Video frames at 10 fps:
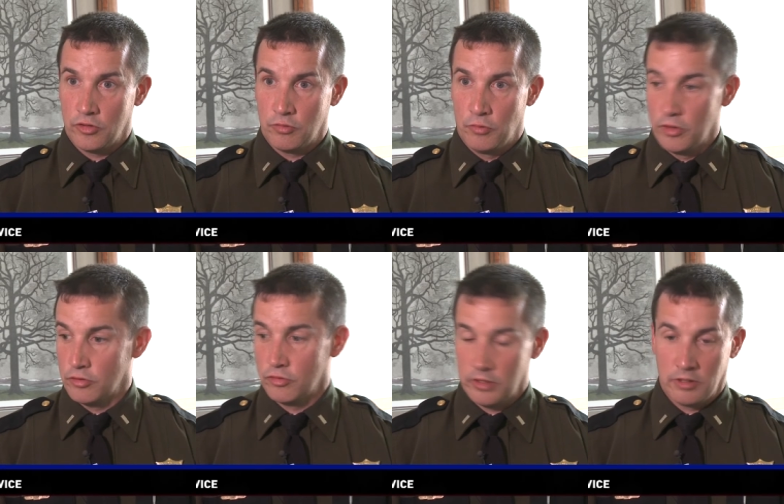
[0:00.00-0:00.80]
It's more
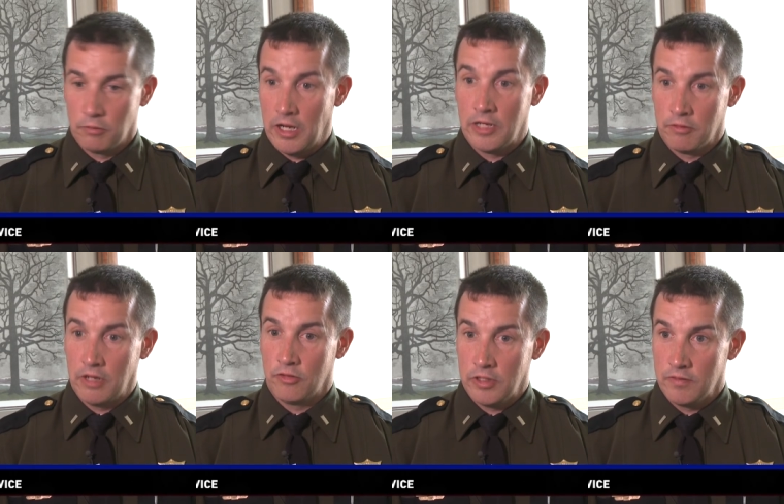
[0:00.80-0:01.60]
interesting than riding
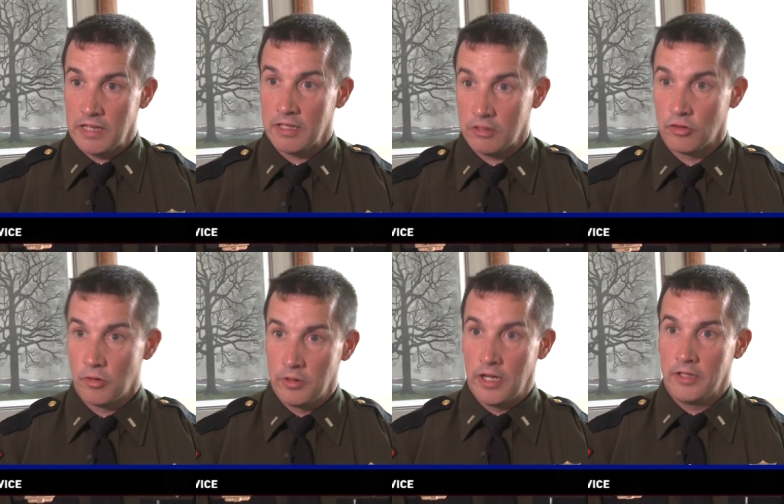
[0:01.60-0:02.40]
around seeing if anything's
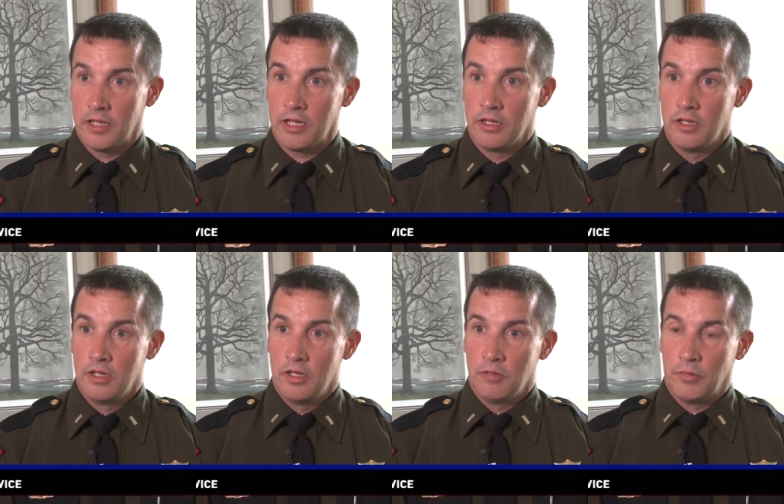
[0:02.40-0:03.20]
going on today.
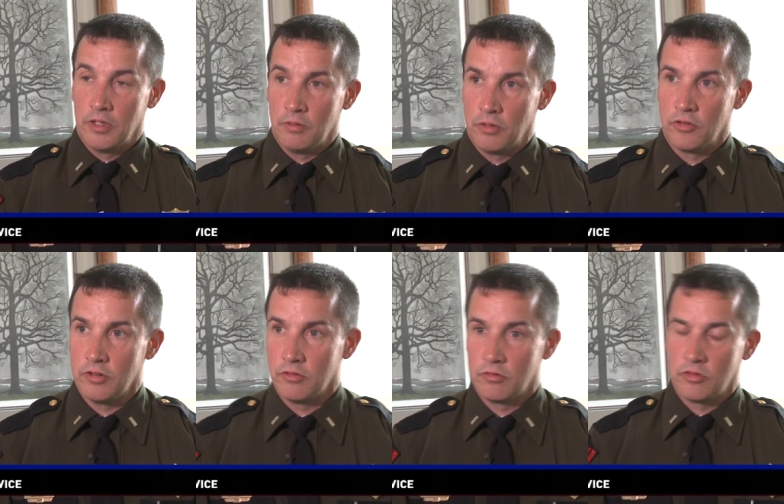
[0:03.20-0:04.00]
But it
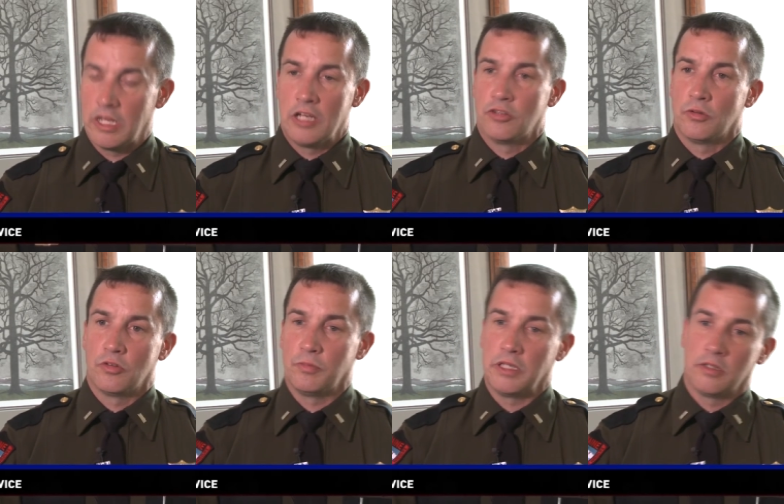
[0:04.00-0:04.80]
wasn't staged, so to
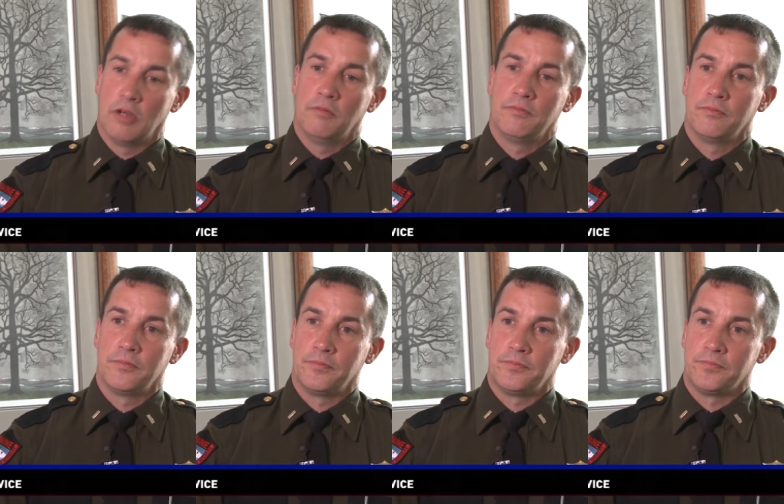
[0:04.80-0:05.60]
speak, no.
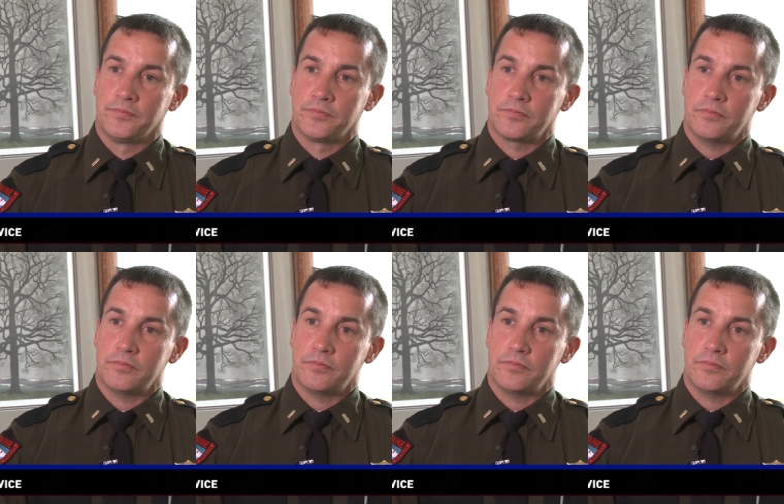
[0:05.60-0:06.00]
Okay.